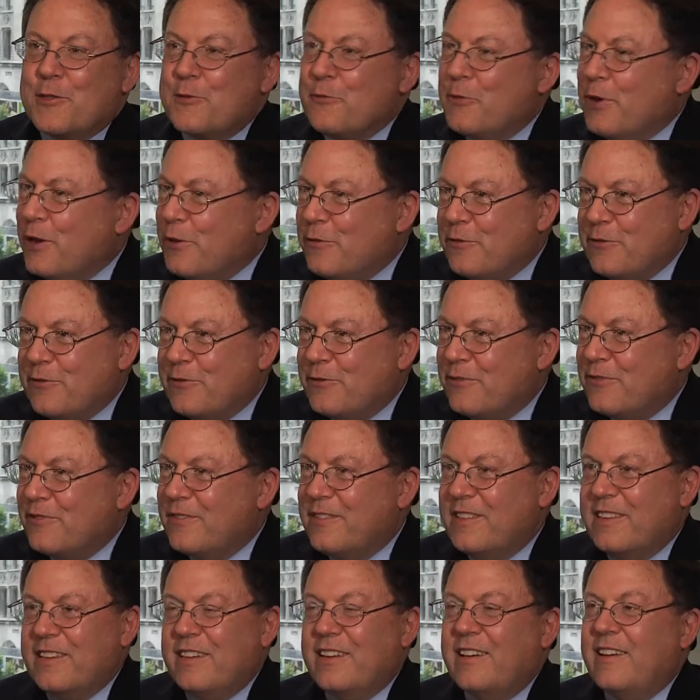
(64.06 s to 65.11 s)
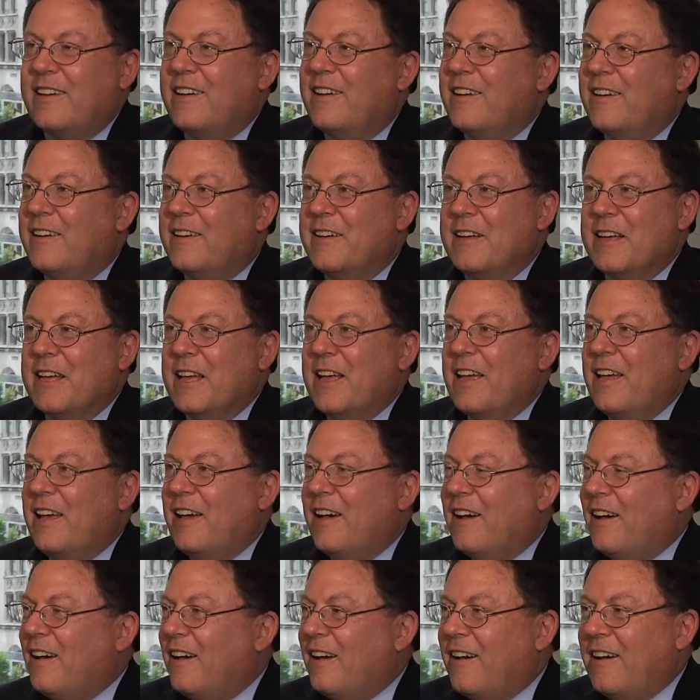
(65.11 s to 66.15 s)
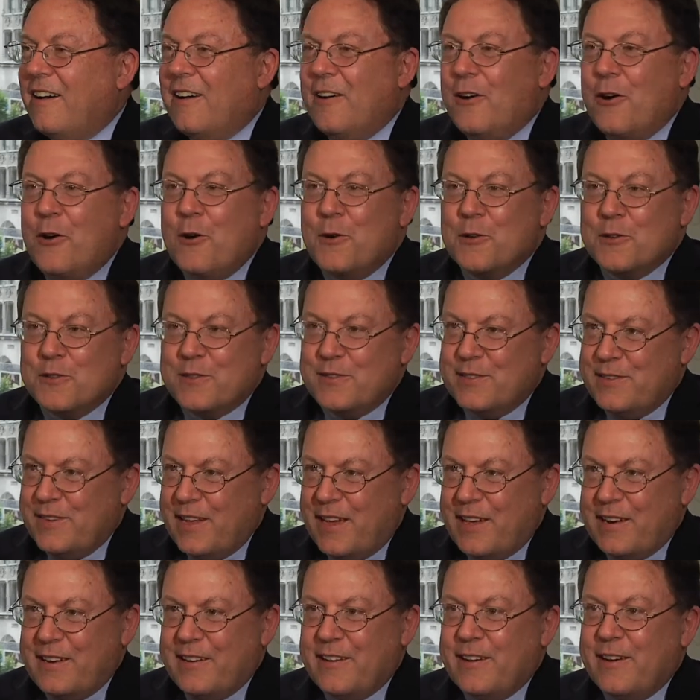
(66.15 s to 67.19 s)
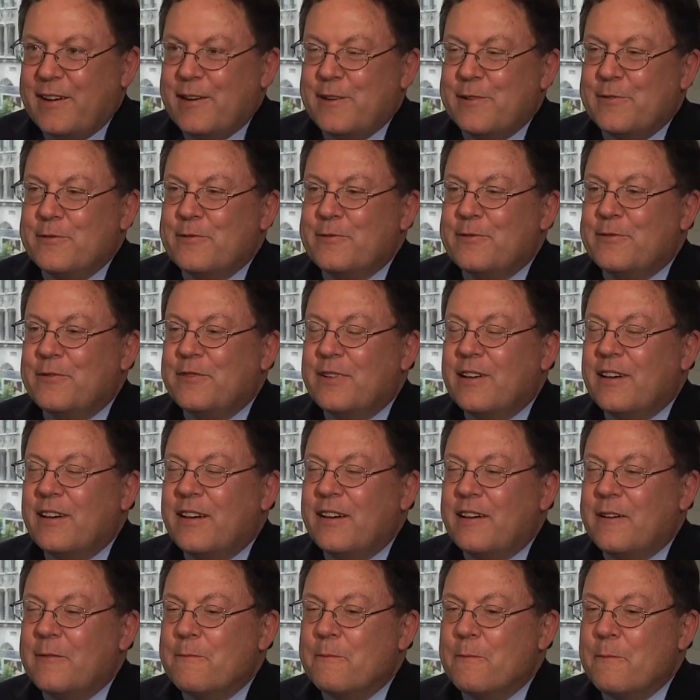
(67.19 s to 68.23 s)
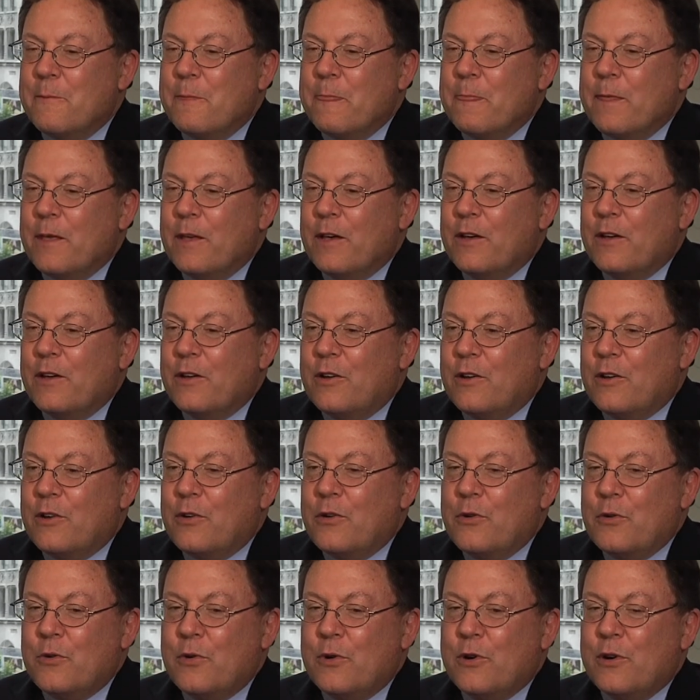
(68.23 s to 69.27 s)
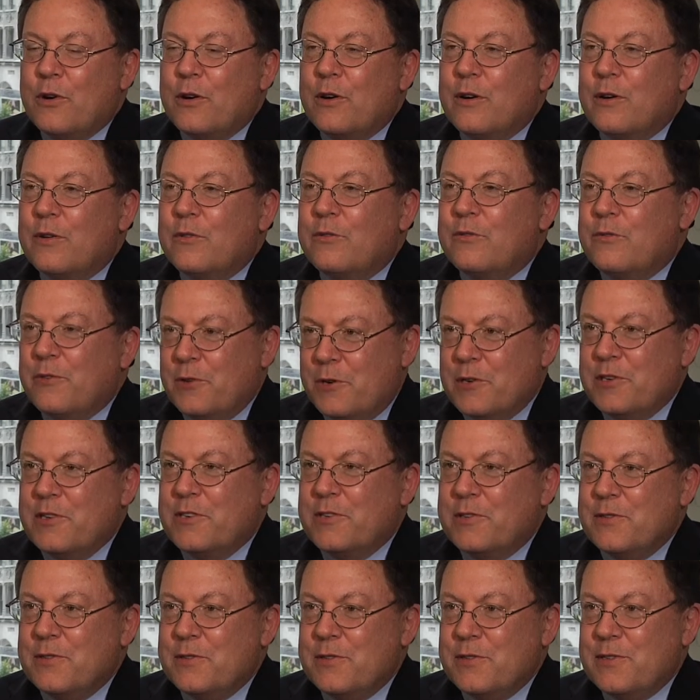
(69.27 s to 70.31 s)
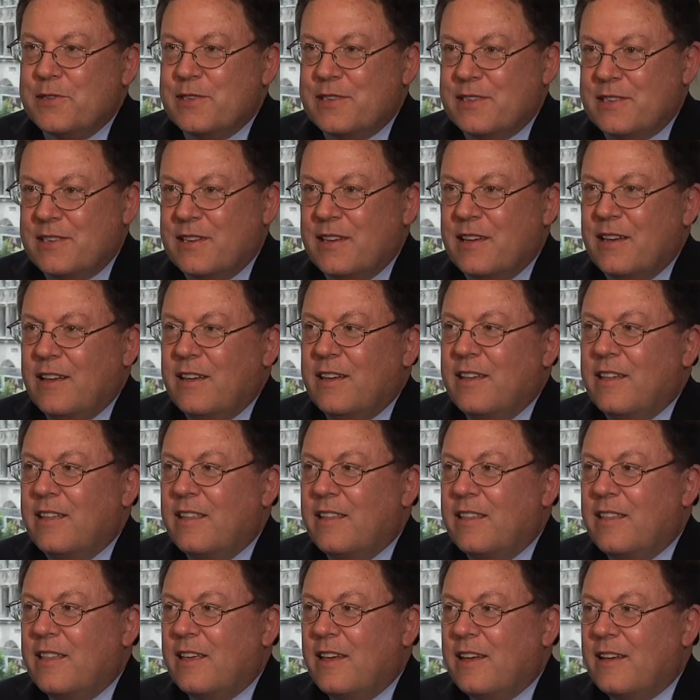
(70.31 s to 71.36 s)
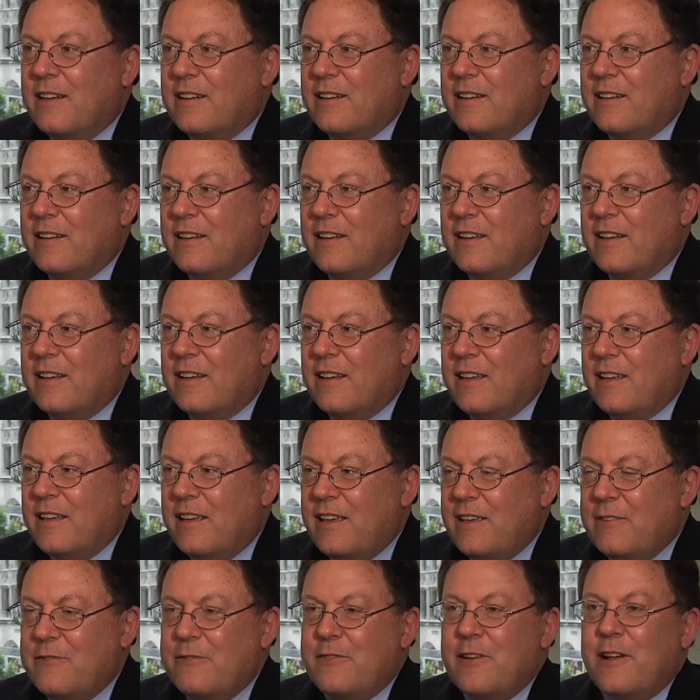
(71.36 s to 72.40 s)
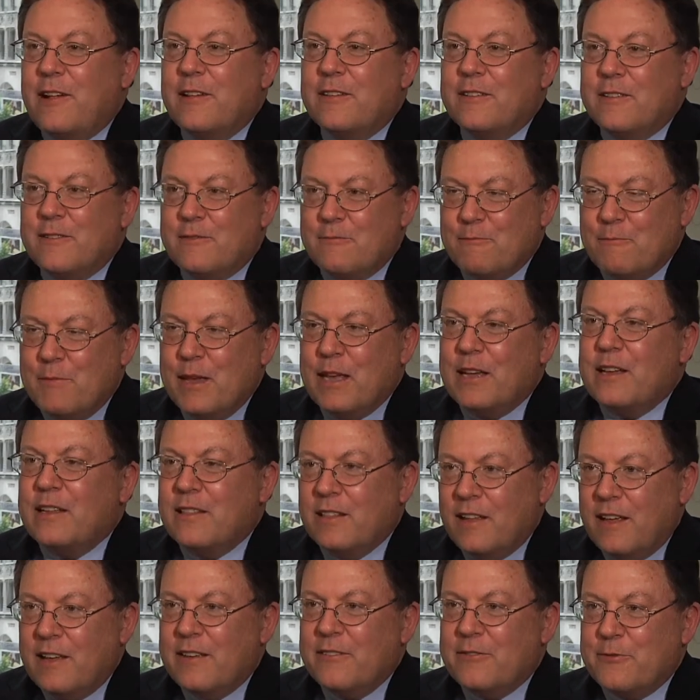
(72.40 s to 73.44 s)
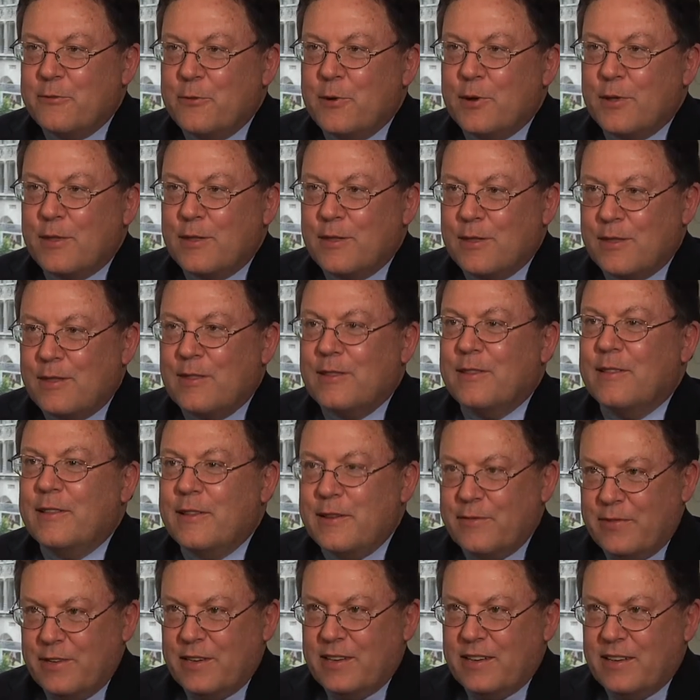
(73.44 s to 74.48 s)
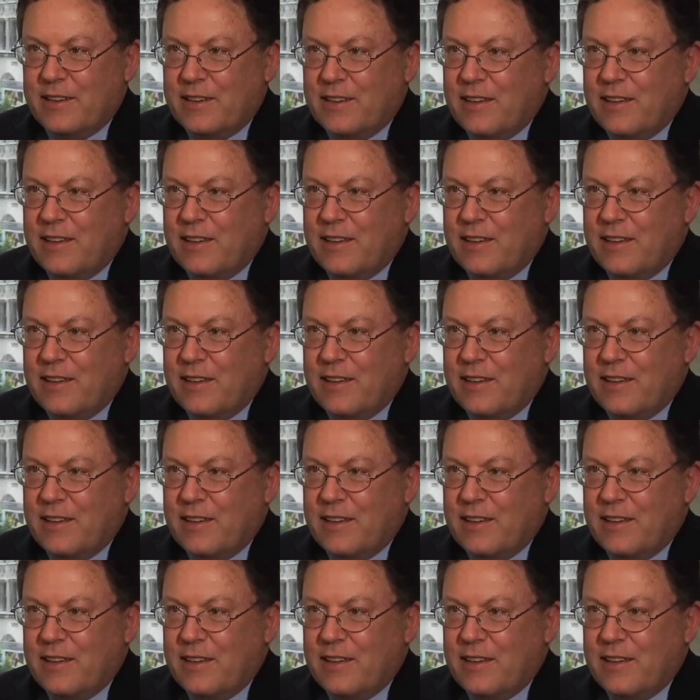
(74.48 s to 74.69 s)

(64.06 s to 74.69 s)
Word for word: thrift, uh, a whole set of um, core virtues that he felt make a life worth living.